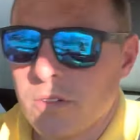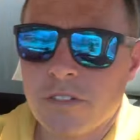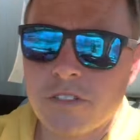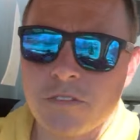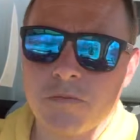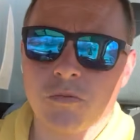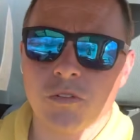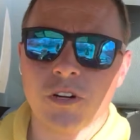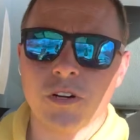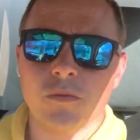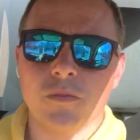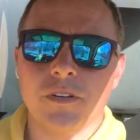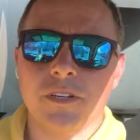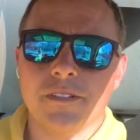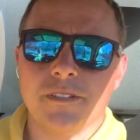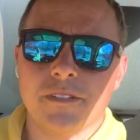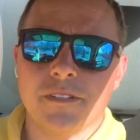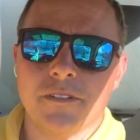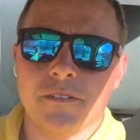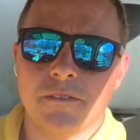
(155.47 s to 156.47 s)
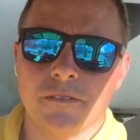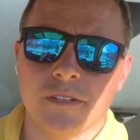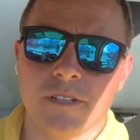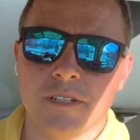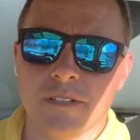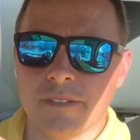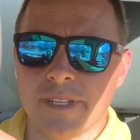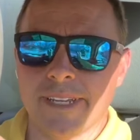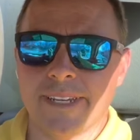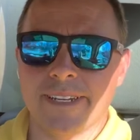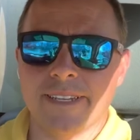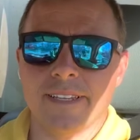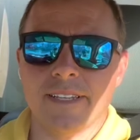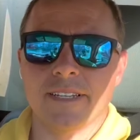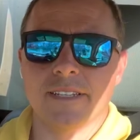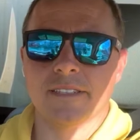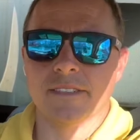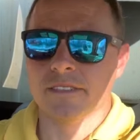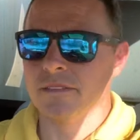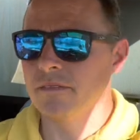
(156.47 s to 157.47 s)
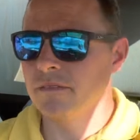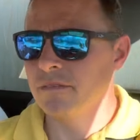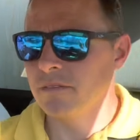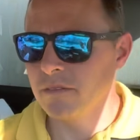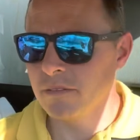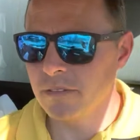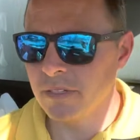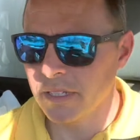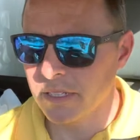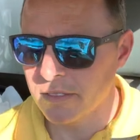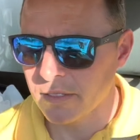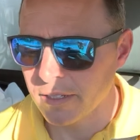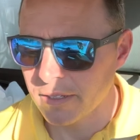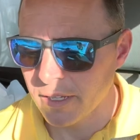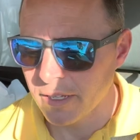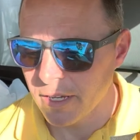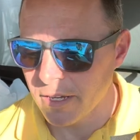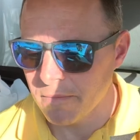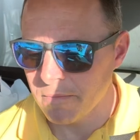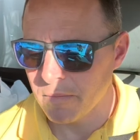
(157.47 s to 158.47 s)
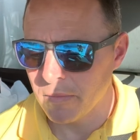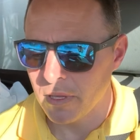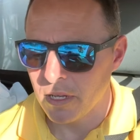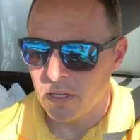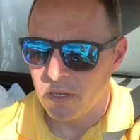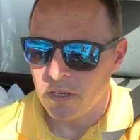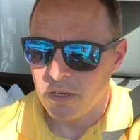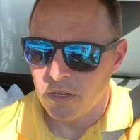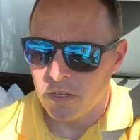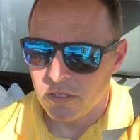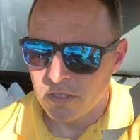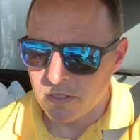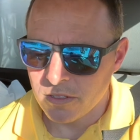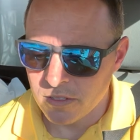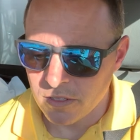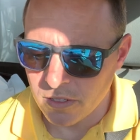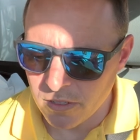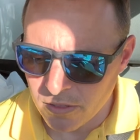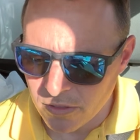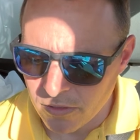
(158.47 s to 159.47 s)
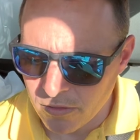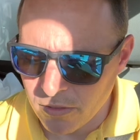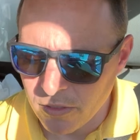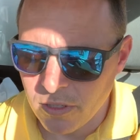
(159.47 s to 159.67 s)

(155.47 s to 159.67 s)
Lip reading: spring weeds, dandelions and things like that. So